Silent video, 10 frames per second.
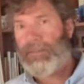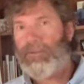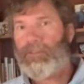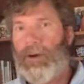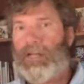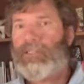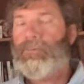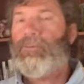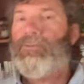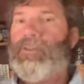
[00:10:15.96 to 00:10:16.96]

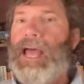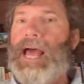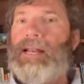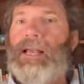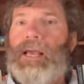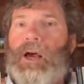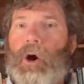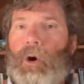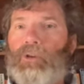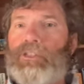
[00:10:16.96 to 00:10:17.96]
responsible for that.
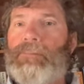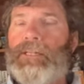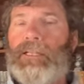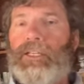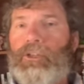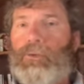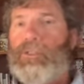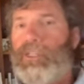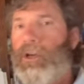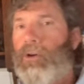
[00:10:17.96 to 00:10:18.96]
Ultimately, you
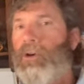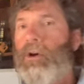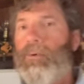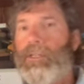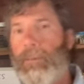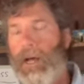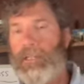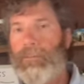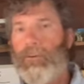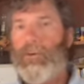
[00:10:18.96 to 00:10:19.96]
as the owner are
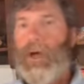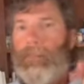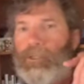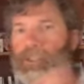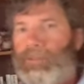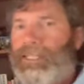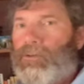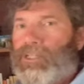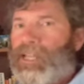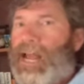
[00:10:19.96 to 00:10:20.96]
responsible, but you need to
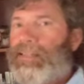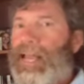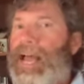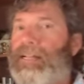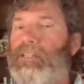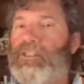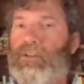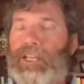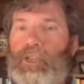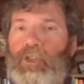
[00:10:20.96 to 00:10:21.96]
assign that so
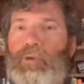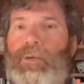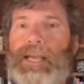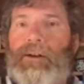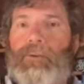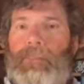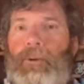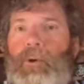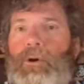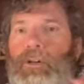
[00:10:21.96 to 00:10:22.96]
that you get a
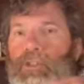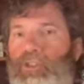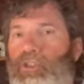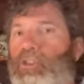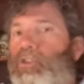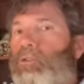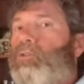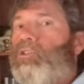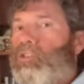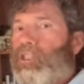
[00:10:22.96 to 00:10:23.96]
report. You
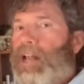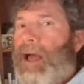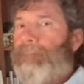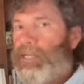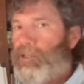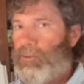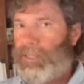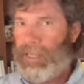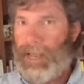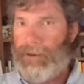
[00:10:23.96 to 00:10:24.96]
should not be
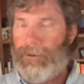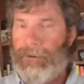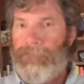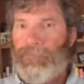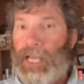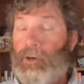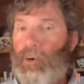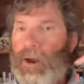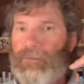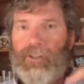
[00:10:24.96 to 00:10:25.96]
doing that. And
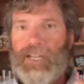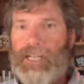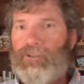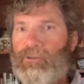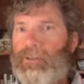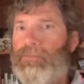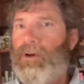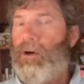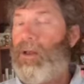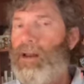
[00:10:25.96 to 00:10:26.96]
whoever's answering the
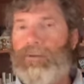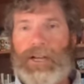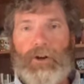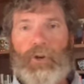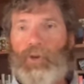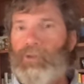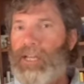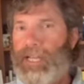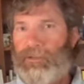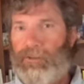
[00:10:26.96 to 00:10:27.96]
phone, I don't care who's
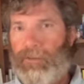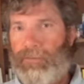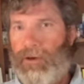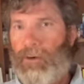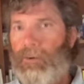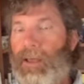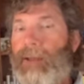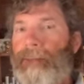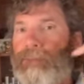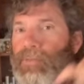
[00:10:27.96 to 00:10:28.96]
answering the phone,
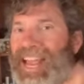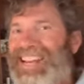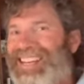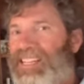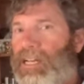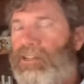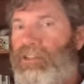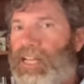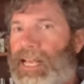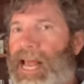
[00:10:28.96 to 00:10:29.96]
they need to
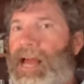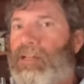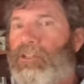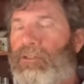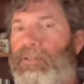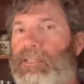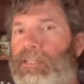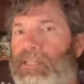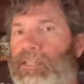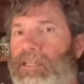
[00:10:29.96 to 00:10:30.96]
understand how to do this
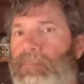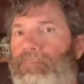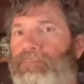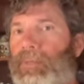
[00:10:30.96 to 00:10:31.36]
system